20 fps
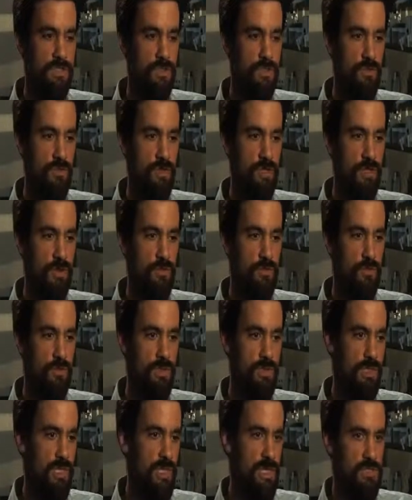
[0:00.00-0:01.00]
That's one of the
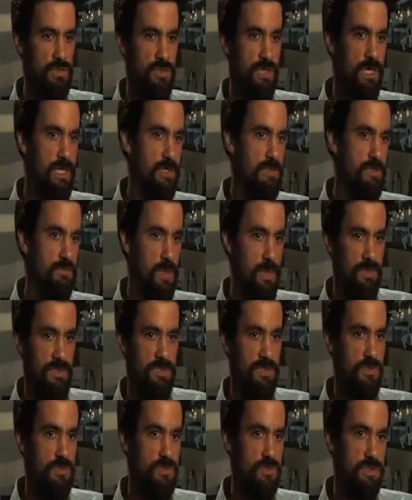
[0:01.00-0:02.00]
main things.
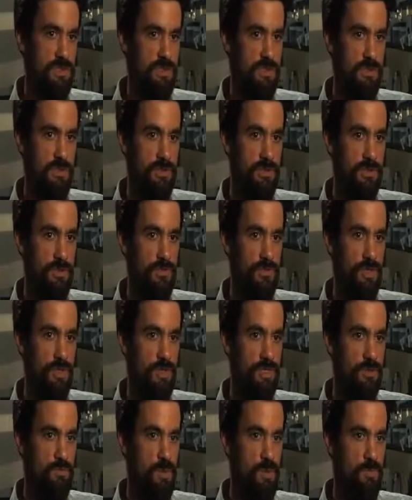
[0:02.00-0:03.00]
And also
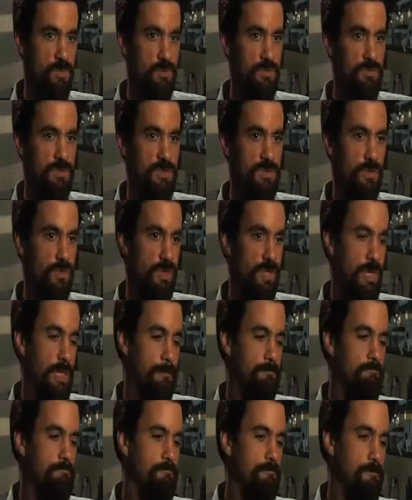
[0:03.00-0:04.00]
coordinating
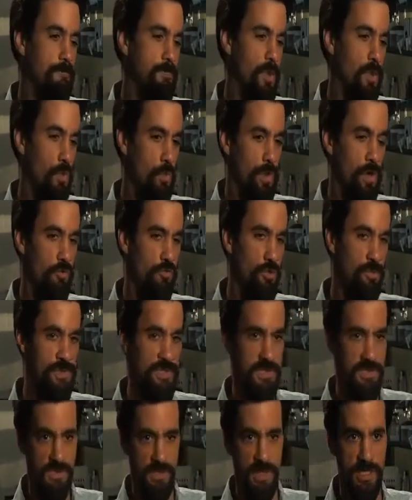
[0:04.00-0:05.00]
research
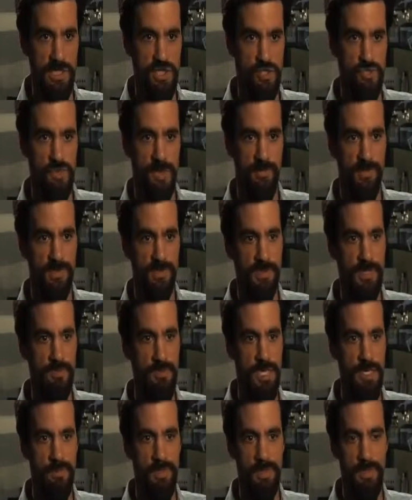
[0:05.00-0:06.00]
efforts as far as,
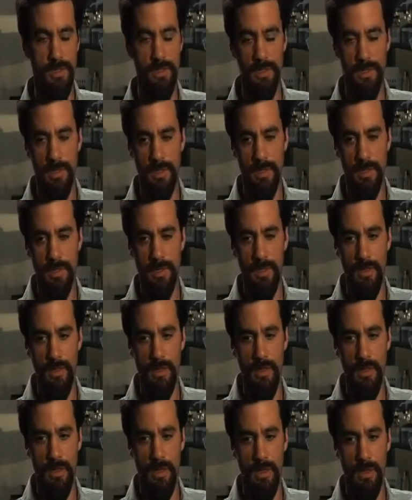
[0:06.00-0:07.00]
this is where
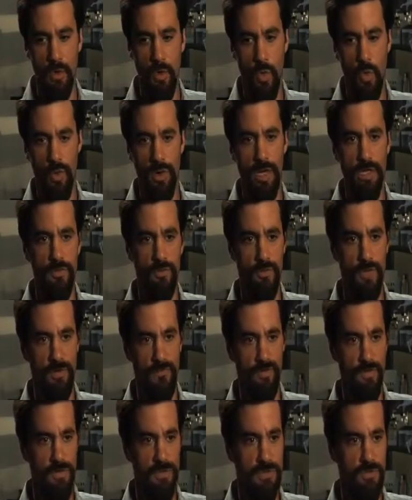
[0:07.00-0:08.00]
I'm taking samples
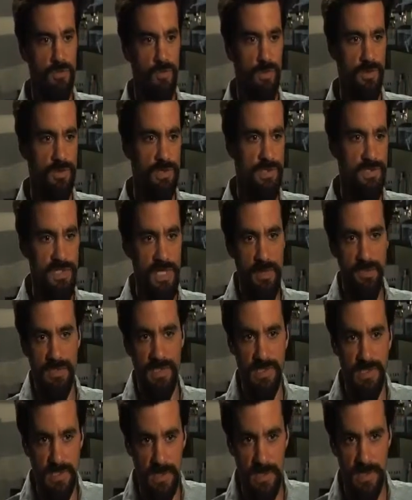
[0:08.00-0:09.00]
geographically,
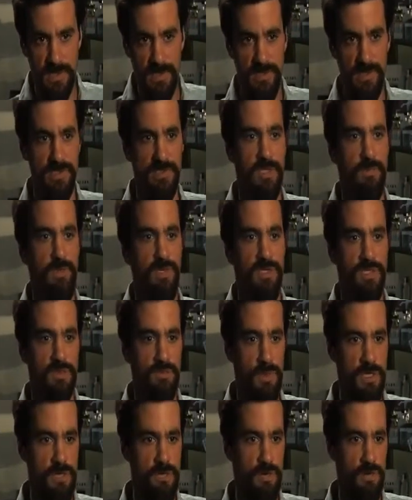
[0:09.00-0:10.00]
this is what
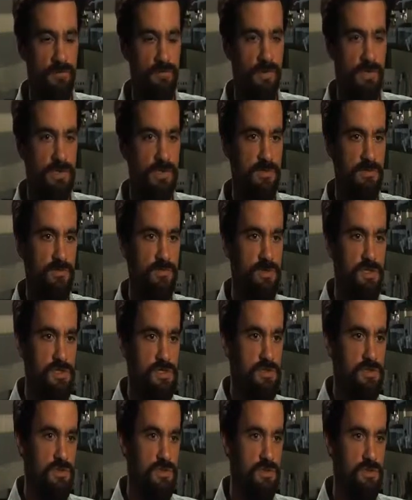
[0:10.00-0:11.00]
I'm measuring, and these are the
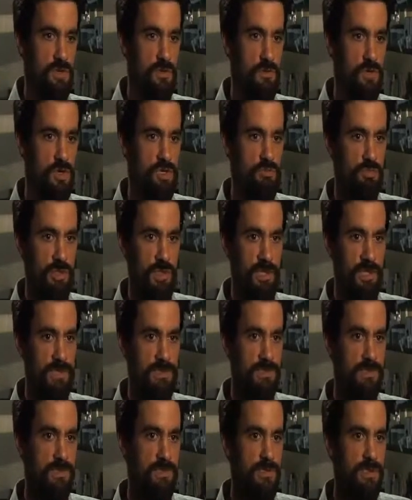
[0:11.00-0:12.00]
dates that I've been there,
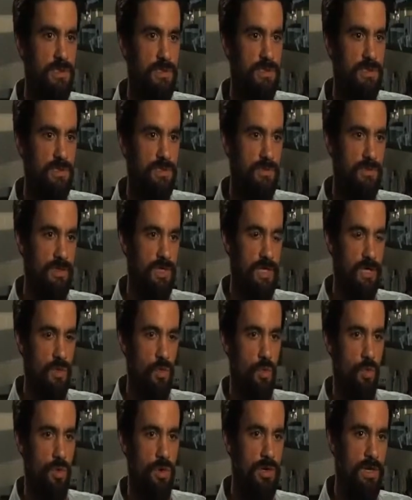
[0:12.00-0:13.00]
so
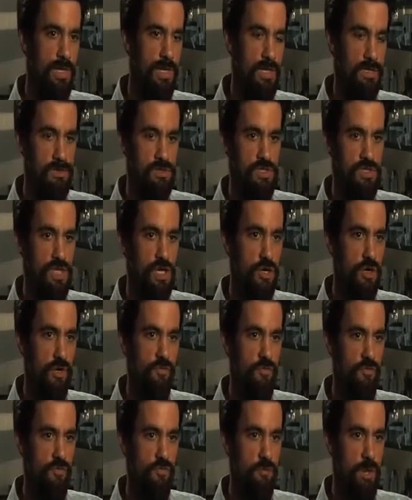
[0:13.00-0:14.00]
that we don't
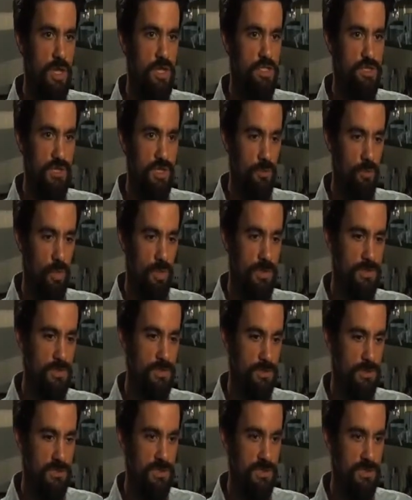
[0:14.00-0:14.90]
have people